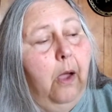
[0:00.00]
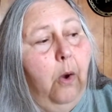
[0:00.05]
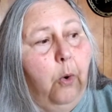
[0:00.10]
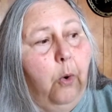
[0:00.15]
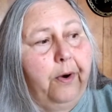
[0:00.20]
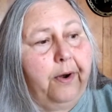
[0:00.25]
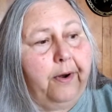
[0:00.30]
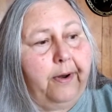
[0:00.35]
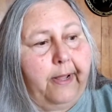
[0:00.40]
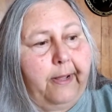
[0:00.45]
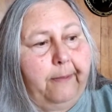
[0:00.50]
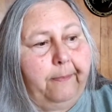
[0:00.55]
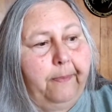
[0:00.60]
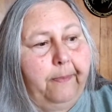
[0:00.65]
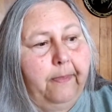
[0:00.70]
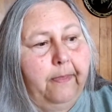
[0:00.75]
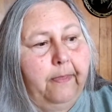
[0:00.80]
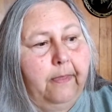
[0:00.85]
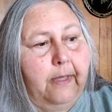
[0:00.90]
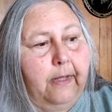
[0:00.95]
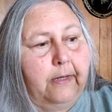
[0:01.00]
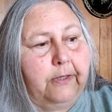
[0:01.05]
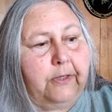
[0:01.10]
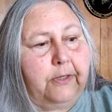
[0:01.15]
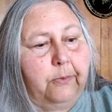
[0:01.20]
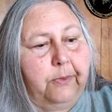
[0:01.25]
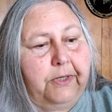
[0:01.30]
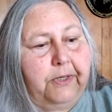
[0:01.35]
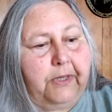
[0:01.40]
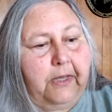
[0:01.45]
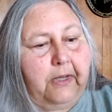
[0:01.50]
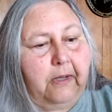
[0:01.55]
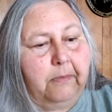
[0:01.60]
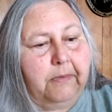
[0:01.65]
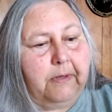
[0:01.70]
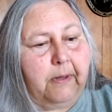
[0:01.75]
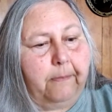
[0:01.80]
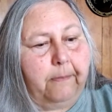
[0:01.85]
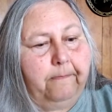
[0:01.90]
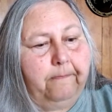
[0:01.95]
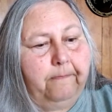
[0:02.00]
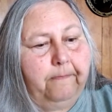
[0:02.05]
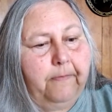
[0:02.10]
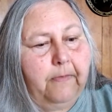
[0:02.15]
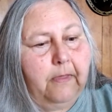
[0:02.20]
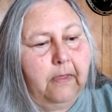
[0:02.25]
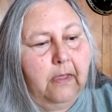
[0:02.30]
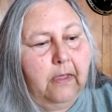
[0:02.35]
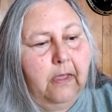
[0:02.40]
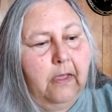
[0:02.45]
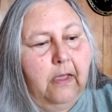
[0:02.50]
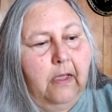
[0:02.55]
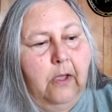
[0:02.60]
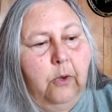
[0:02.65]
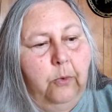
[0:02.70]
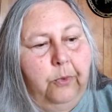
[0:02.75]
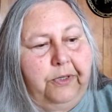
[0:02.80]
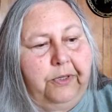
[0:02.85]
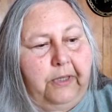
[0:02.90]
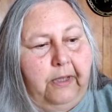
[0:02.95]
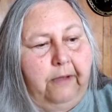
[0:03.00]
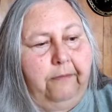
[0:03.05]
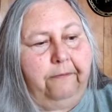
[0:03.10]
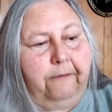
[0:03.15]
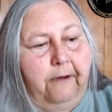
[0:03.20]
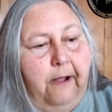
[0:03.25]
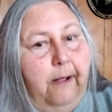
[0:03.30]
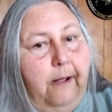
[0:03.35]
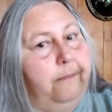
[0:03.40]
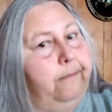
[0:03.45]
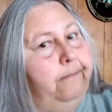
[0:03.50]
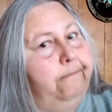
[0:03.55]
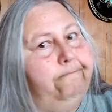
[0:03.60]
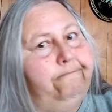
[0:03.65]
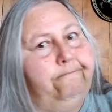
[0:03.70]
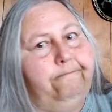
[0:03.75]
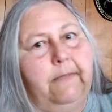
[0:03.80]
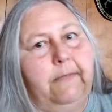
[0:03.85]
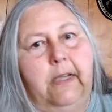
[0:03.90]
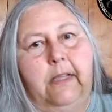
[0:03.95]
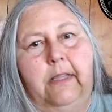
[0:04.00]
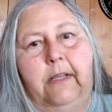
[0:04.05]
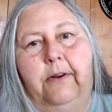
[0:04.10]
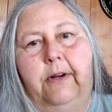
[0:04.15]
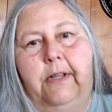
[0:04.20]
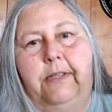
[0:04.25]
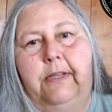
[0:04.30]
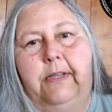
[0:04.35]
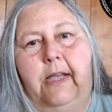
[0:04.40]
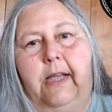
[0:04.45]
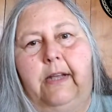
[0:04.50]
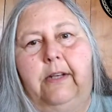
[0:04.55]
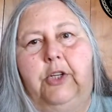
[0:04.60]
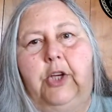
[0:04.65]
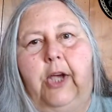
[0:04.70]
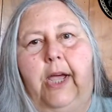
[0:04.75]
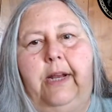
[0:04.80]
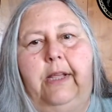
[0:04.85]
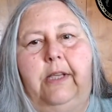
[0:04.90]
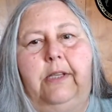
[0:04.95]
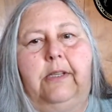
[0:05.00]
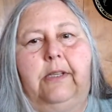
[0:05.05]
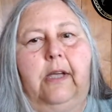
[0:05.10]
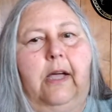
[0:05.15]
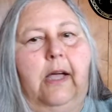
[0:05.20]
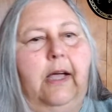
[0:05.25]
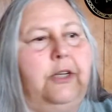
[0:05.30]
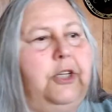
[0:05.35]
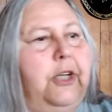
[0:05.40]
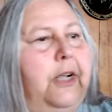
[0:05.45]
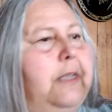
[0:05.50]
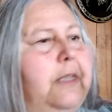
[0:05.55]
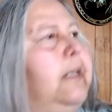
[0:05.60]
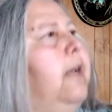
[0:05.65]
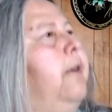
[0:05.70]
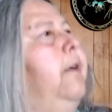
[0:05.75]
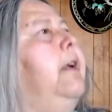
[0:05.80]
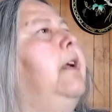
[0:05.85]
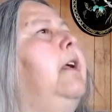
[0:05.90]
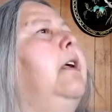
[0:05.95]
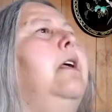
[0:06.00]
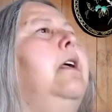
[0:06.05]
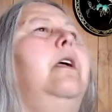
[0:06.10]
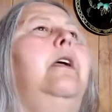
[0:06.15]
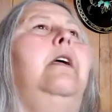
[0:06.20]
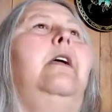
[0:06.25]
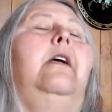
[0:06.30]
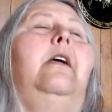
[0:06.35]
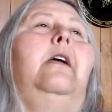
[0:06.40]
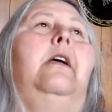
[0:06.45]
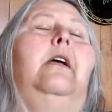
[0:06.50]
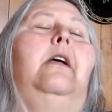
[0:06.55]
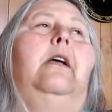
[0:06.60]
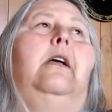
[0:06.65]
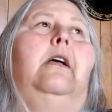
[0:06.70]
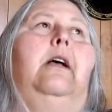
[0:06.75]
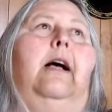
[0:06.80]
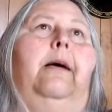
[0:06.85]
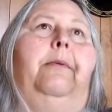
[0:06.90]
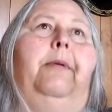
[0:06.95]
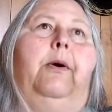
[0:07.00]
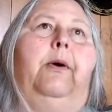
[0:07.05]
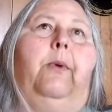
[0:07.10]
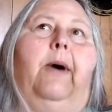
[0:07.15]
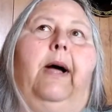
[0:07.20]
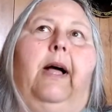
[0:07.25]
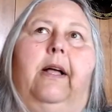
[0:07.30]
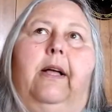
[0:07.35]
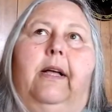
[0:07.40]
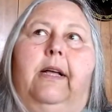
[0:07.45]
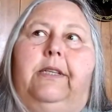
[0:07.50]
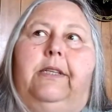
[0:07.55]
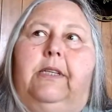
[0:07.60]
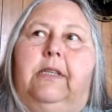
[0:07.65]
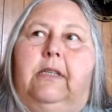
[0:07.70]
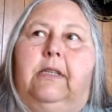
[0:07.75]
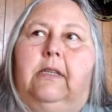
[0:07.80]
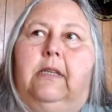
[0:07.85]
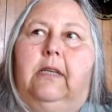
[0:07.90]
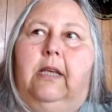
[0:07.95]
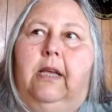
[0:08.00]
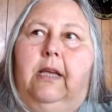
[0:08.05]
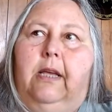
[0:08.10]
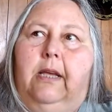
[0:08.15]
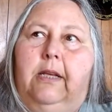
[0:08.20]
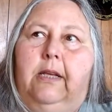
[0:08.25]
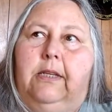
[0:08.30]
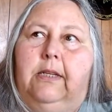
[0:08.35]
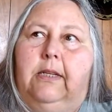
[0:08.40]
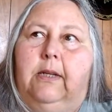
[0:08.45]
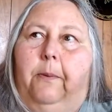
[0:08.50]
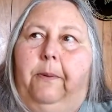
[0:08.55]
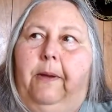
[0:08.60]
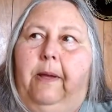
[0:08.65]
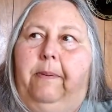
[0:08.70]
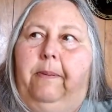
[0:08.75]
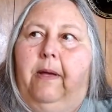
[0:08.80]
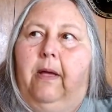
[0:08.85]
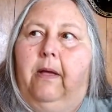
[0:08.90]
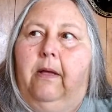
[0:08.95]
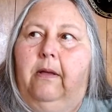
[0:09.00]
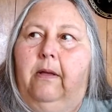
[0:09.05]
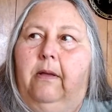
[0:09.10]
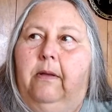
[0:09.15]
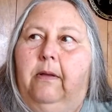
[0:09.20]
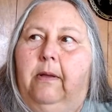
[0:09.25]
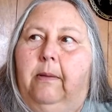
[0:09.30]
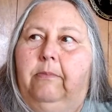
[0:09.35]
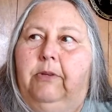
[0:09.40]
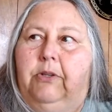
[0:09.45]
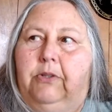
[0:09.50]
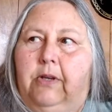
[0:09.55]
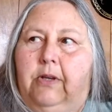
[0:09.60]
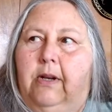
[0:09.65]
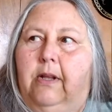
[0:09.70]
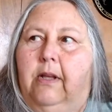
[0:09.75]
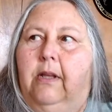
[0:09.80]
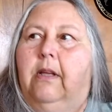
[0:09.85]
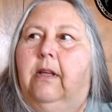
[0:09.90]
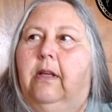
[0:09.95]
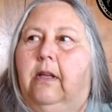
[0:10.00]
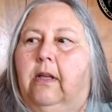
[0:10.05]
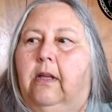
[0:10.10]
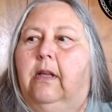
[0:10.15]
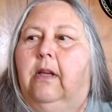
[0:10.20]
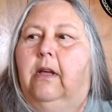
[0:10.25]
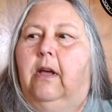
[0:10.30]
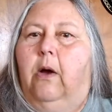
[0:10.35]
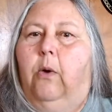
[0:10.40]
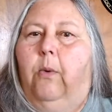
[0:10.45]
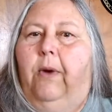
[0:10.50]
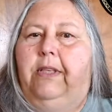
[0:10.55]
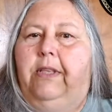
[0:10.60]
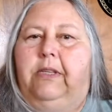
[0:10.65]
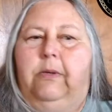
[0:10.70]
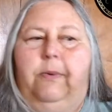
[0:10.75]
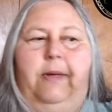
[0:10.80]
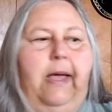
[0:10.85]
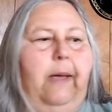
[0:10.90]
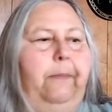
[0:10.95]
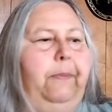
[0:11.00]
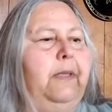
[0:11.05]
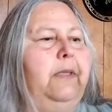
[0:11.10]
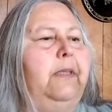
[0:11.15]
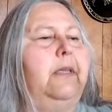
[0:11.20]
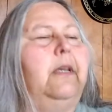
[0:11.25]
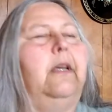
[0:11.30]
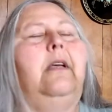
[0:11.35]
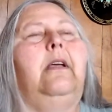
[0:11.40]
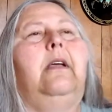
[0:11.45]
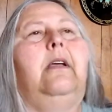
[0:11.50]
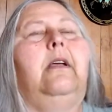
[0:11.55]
Ordered it, and the receipt comes up. Received from, and there it is again, Chinese uh, Chinese lettering. I'm like, well, it's it's still PayPal. I'm just gonna wait and see what happens.